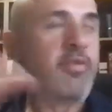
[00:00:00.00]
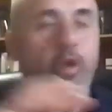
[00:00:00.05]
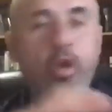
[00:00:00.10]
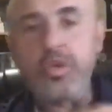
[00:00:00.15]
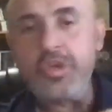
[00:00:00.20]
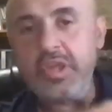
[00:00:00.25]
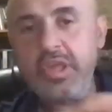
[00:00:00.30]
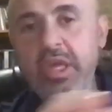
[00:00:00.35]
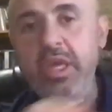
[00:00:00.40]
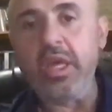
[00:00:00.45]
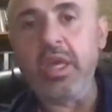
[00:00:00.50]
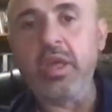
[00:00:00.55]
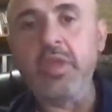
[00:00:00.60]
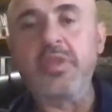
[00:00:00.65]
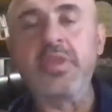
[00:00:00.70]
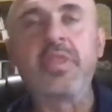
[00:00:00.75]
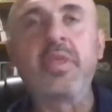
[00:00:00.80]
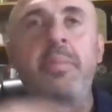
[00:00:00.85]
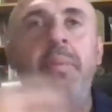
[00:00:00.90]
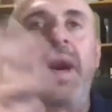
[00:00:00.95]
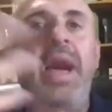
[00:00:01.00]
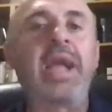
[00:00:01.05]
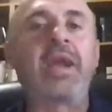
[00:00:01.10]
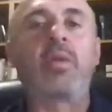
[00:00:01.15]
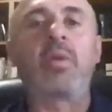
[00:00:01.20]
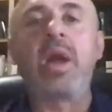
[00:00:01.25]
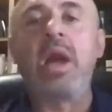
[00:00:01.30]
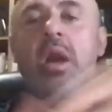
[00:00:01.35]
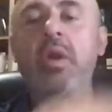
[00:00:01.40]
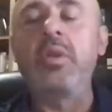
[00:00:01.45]
verses in the
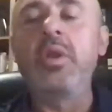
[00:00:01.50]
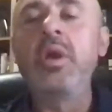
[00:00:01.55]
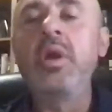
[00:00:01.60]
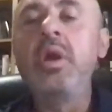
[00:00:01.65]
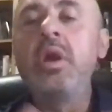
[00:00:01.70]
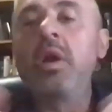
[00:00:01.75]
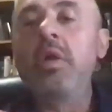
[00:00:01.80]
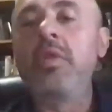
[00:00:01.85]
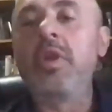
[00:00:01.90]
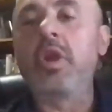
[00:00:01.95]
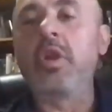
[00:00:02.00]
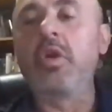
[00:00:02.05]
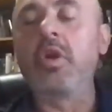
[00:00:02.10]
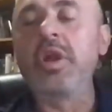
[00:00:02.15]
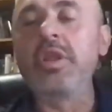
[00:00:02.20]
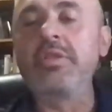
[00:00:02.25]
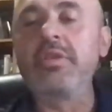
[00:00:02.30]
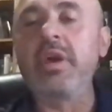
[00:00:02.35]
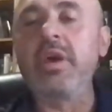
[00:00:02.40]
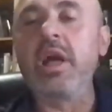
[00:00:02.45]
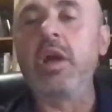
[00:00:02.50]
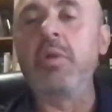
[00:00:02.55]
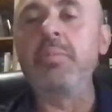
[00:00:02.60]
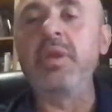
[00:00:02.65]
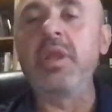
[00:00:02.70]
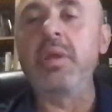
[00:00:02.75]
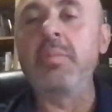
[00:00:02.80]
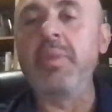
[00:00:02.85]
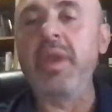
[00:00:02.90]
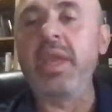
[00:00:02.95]
background. They're going to help
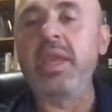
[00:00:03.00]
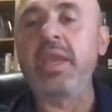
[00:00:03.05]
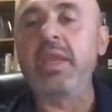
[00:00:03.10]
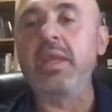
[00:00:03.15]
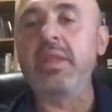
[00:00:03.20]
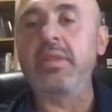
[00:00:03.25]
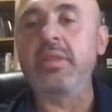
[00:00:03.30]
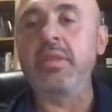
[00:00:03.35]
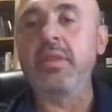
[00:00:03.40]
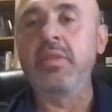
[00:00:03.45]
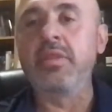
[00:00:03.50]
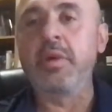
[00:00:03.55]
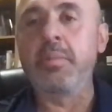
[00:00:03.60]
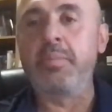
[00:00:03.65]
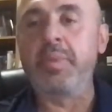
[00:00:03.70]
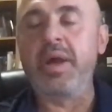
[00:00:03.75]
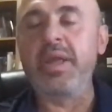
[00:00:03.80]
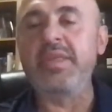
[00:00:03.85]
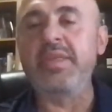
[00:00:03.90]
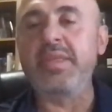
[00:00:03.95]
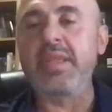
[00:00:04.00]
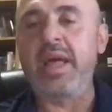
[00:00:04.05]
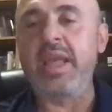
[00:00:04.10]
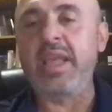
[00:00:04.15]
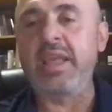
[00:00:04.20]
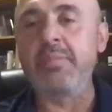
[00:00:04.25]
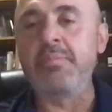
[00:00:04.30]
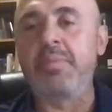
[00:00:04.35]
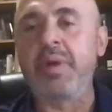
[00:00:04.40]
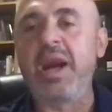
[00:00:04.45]
me to make it the best I
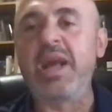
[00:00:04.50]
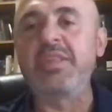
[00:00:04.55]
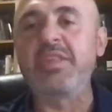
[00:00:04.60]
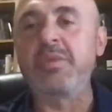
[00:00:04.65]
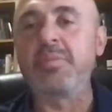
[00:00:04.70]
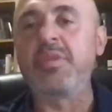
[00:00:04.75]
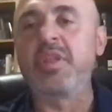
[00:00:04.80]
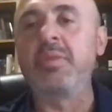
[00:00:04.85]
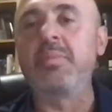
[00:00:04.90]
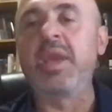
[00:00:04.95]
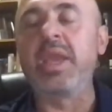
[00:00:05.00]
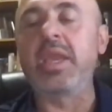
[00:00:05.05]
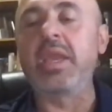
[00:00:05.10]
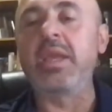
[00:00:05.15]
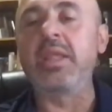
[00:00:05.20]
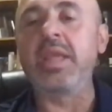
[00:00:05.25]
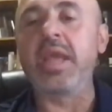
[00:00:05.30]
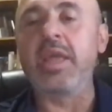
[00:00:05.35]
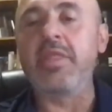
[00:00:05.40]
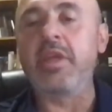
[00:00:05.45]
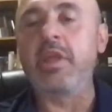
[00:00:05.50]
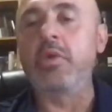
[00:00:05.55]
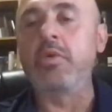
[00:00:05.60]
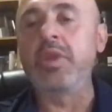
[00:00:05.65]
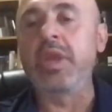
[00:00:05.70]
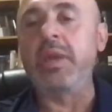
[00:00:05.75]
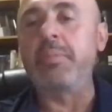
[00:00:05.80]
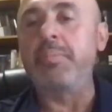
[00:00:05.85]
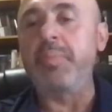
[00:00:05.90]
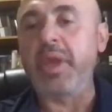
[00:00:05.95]
can possibly make it, and they
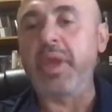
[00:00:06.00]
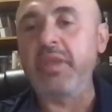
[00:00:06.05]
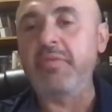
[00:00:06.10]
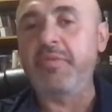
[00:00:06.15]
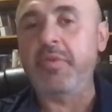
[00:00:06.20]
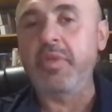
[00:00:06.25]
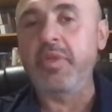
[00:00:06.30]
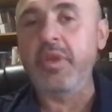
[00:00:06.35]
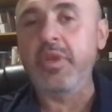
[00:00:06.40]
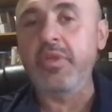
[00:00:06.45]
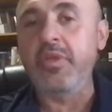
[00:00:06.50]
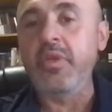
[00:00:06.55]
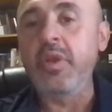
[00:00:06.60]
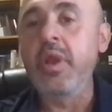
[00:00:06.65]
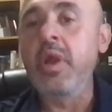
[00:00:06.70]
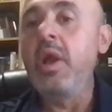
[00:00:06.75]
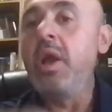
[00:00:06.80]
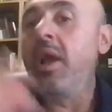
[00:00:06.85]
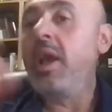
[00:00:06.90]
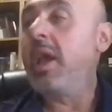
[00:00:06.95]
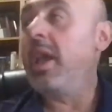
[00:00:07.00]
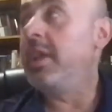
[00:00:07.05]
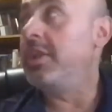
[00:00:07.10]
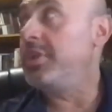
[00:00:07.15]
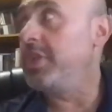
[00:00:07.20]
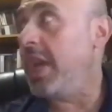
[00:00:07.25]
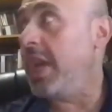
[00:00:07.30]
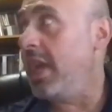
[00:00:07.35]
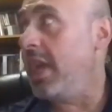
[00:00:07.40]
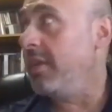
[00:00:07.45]
don't get paid for this.
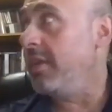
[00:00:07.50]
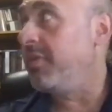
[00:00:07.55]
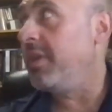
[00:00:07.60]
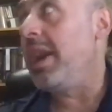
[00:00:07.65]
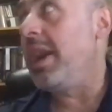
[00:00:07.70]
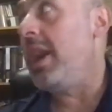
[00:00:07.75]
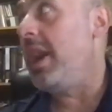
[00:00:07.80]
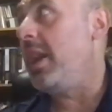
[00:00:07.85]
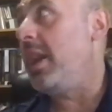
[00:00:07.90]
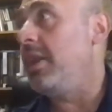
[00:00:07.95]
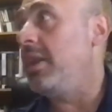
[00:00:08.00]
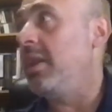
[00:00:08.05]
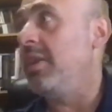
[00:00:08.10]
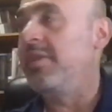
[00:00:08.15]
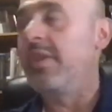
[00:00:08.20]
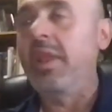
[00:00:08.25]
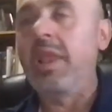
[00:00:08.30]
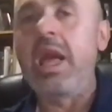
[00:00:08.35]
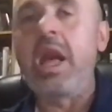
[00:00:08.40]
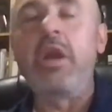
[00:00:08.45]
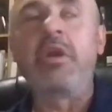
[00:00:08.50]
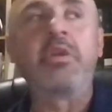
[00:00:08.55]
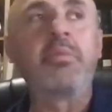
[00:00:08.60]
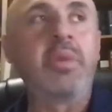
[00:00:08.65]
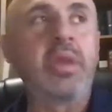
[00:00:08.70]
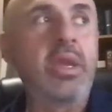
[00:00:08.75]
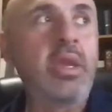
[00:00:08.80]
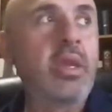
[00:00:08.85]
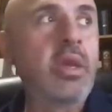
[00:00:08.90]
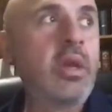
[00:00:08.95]
And Child of God is allowing
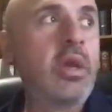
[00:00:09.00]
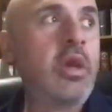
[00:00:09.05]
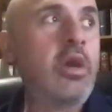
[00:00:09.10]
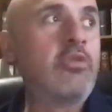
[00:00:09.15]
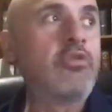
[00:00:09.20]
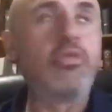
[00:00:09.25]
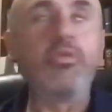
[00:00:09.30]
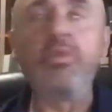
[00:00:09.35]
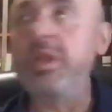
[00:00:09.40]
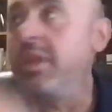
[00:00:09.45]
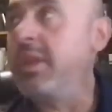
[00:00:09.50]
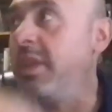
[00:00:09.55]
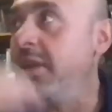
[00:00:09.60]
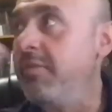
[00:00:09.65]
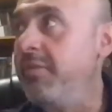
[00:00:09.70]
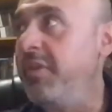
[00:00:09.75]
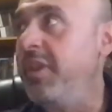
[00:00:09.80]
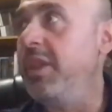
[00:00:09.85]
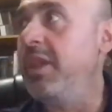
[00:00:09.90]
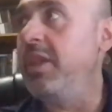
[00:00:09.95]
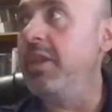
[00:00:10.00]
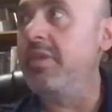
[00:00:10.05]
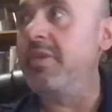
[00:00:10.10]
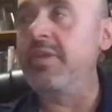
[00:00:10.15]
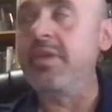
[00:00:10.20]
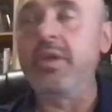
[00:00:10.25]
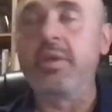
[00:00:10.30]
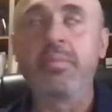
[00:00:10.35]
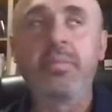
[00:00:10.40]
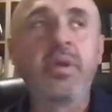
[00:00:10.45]
me to
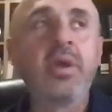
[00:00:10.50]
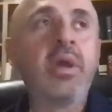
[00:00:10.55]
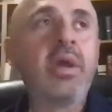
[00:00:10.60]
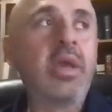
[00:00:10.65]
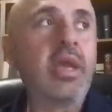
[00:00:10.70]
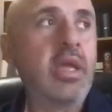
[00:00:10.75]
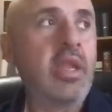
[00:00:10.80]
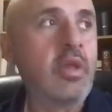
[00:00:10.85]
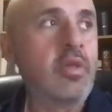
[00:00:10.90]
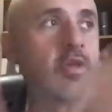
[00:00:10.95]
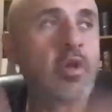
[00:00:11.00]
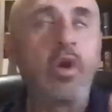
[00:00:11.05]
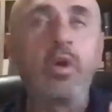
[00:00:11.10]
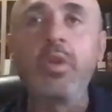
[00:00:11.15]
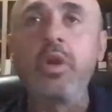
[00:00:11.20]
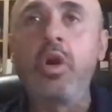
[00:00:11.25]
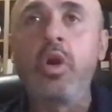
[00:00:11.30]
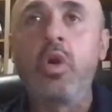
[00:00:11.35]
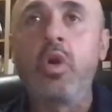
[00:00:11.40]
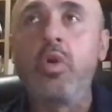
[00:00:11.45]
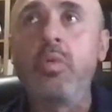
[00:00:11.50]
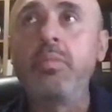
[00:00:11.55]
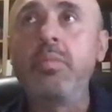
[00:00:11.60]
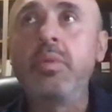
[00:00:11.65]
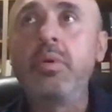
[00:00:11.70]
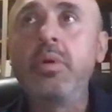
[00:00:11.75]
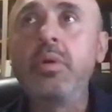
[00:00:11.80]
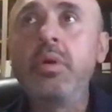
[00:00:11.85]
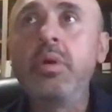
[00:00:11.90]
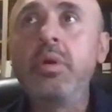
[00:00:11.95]
inconvenience him in his own home